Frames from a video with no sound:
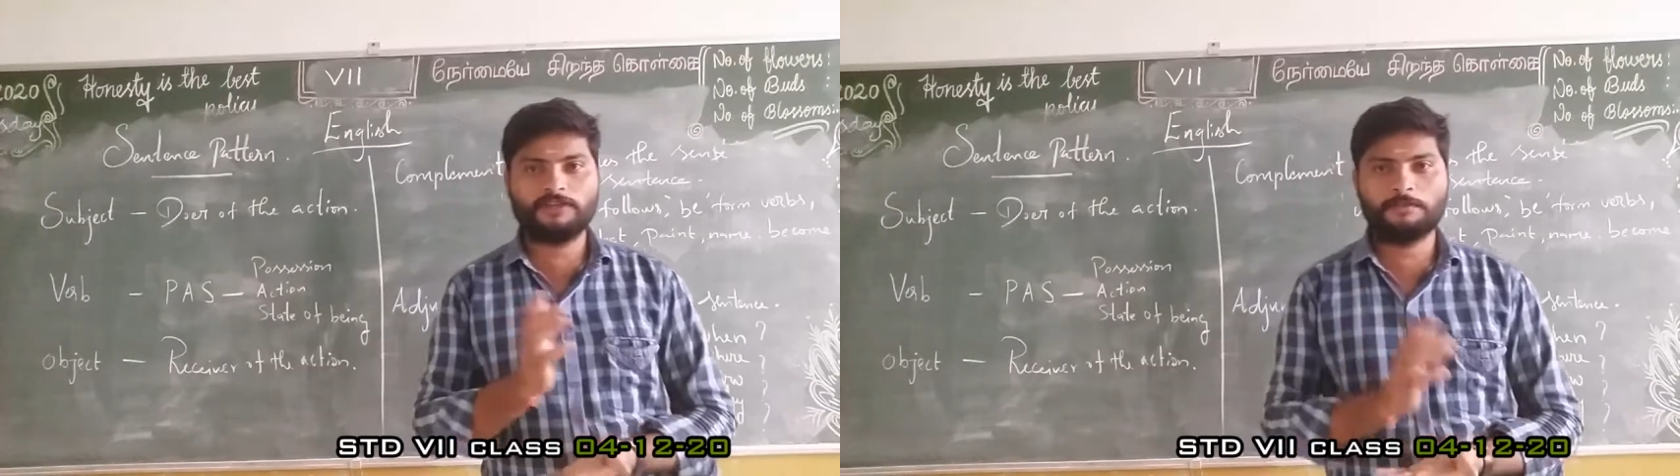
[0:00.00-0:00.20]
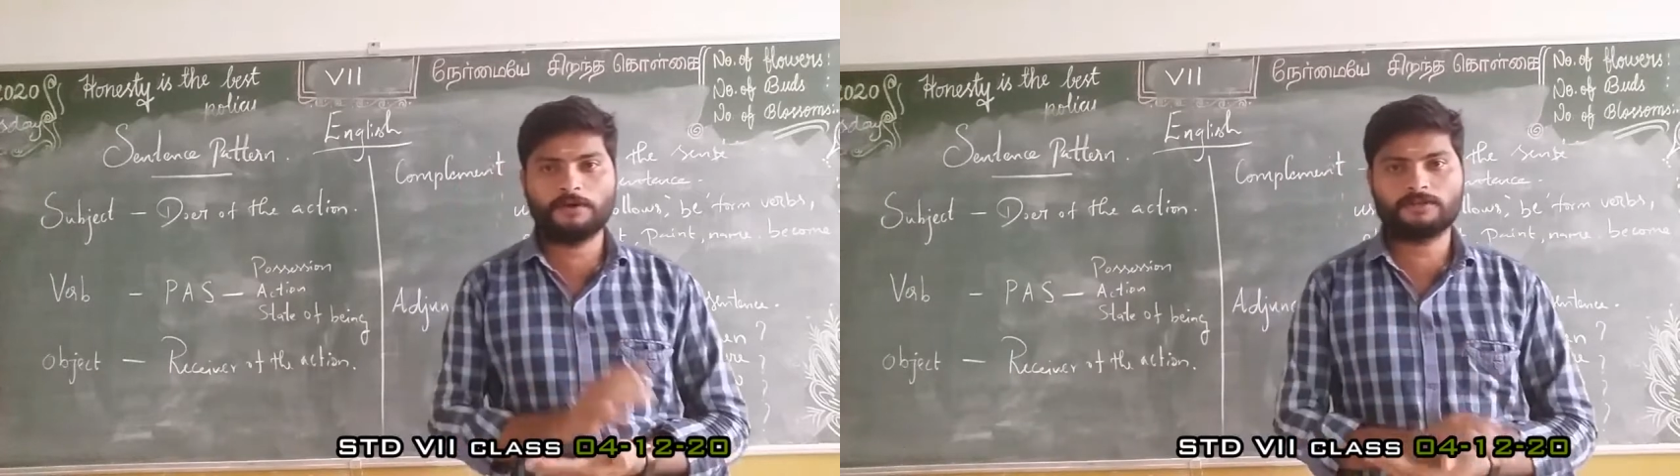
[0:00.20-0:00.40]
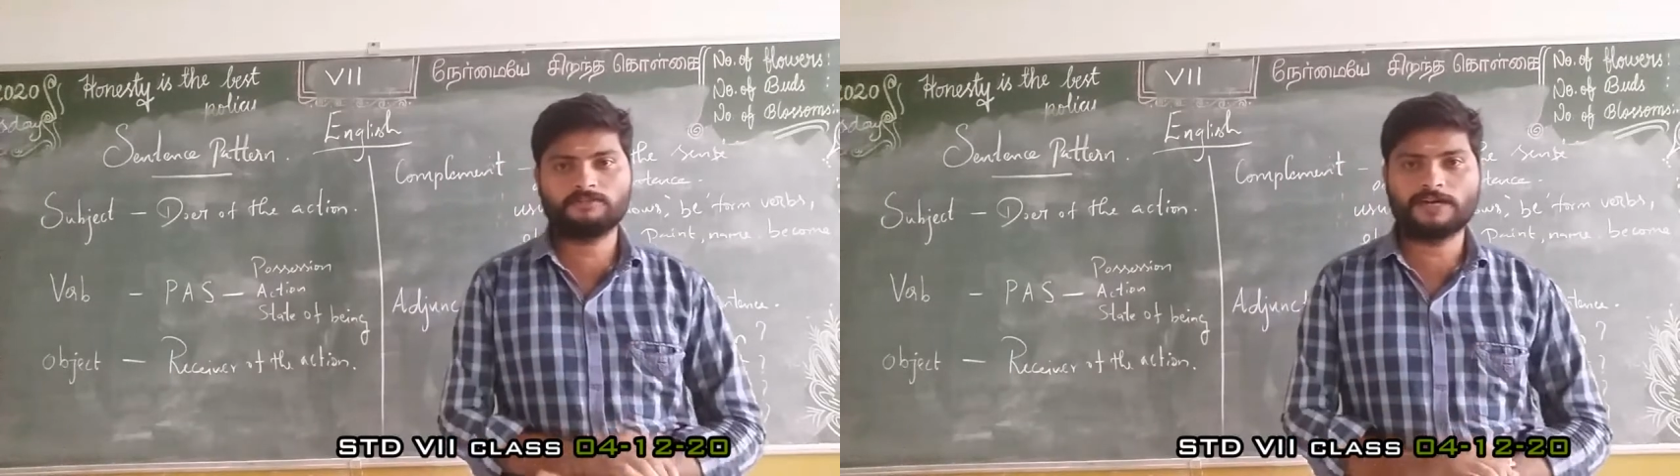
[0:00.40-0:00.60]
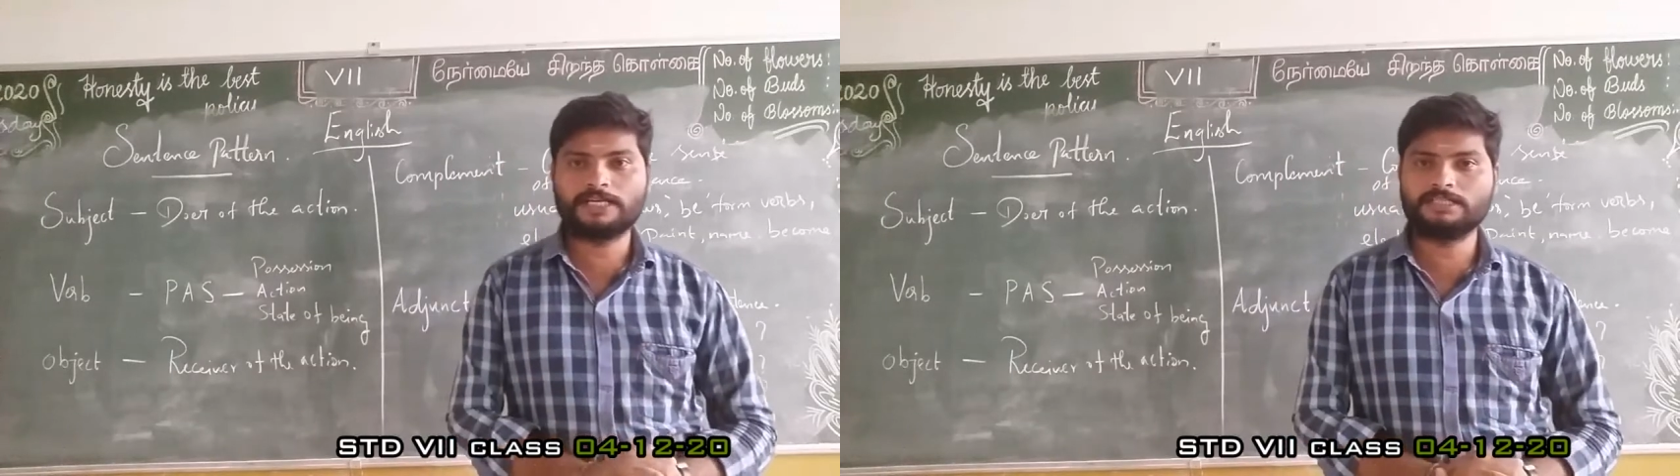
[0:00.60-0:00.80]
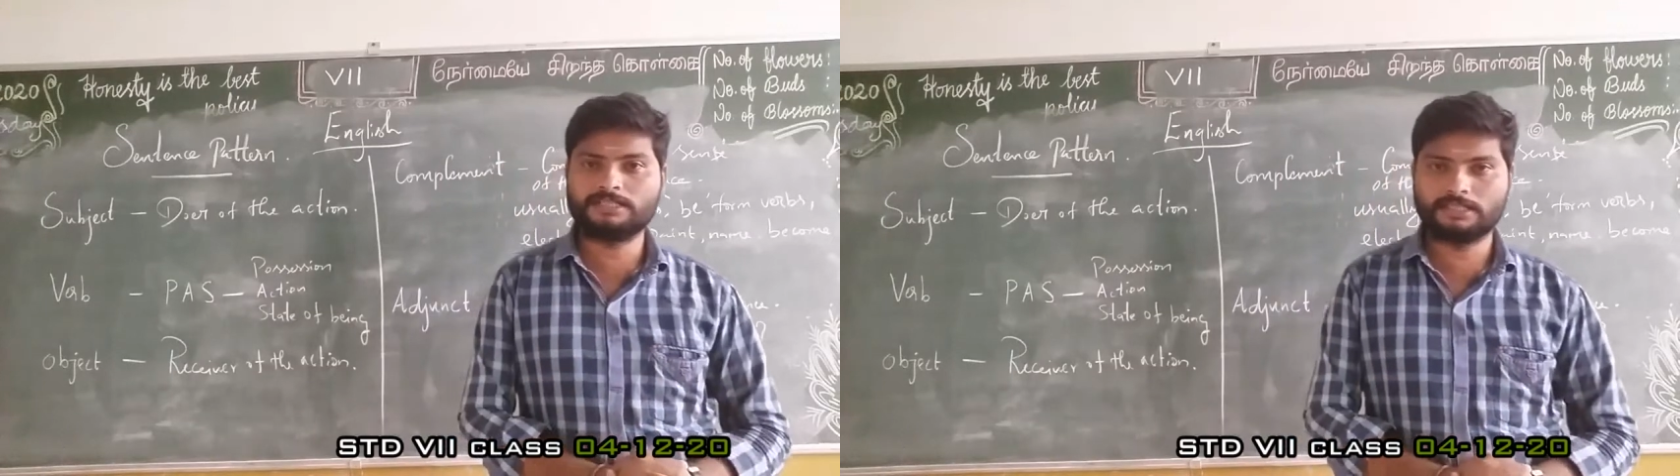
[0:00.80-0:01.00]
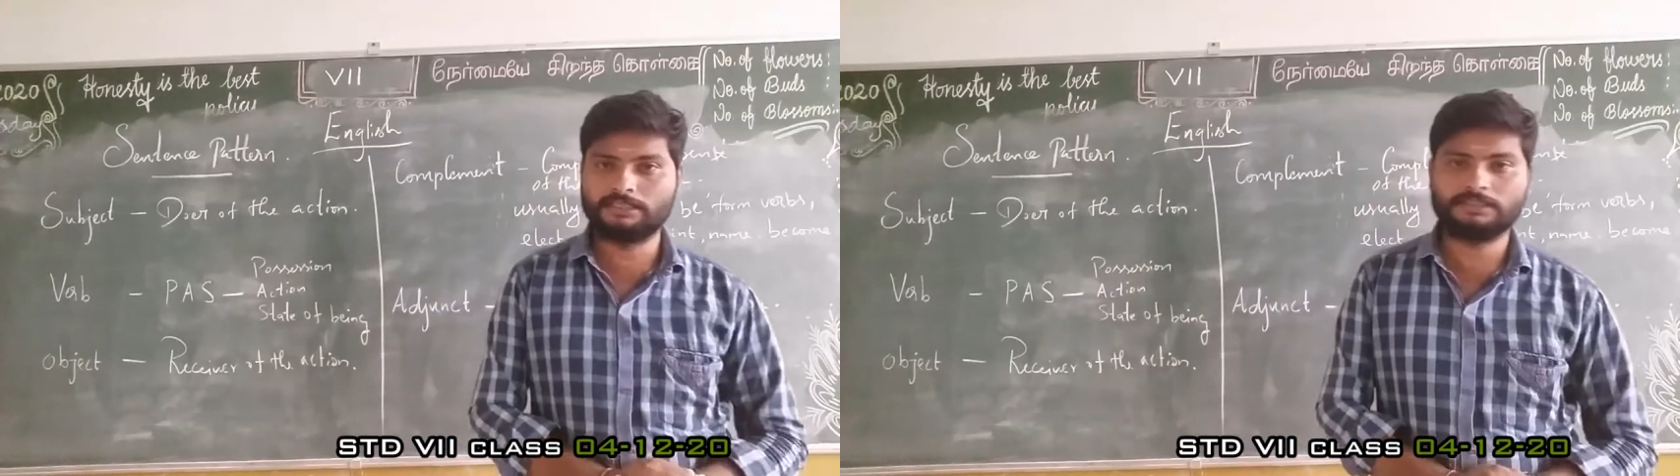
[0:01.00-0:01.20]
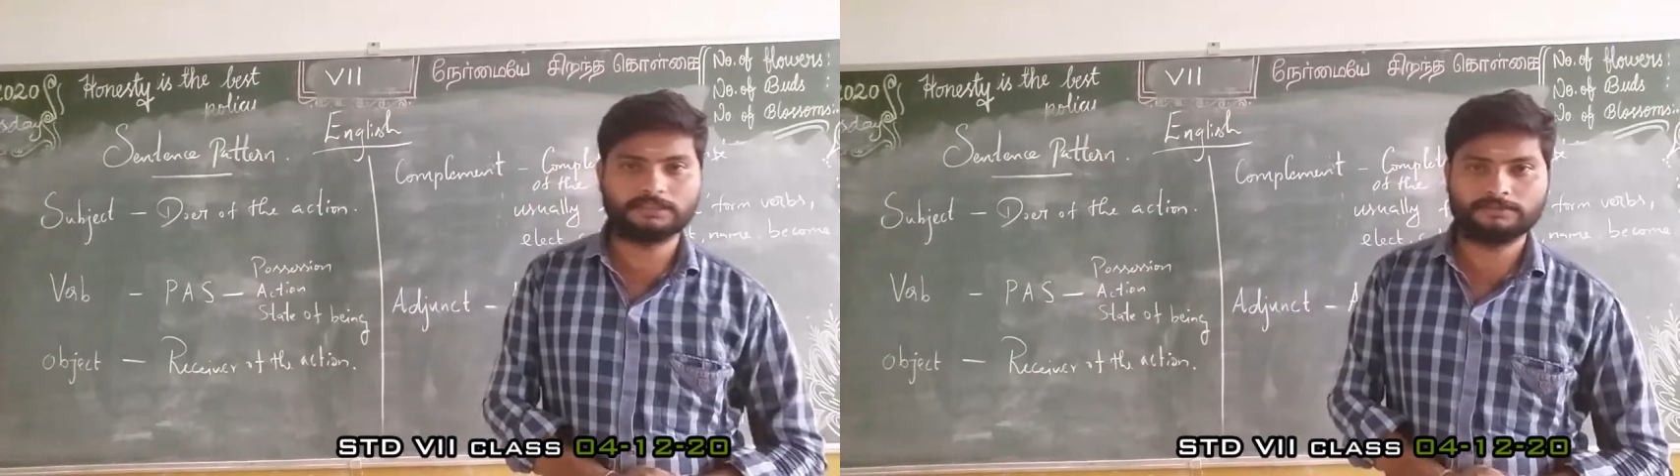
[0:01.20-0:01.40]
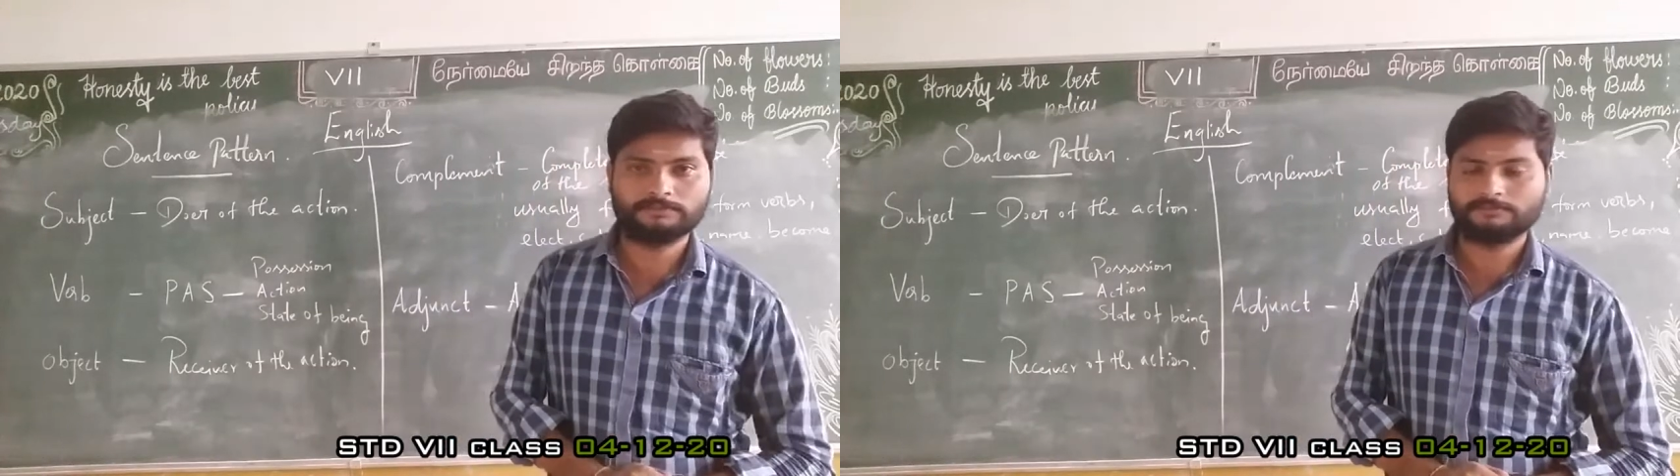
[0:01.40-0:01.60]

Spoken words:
the part of adjunct.